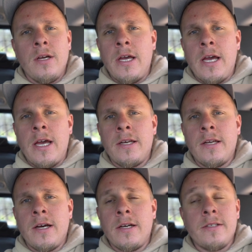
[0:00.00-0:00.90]
And
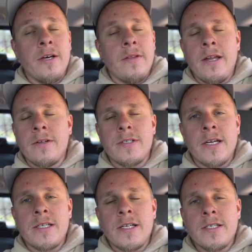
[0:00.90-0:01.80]
uh, until then, I'll see
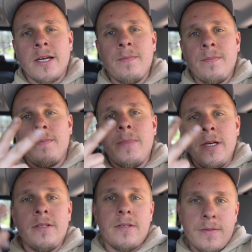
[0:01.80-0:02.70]
you guys next time.
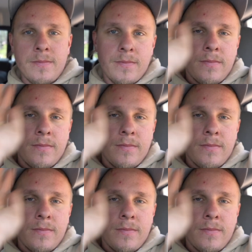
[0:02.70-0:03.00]
Peace.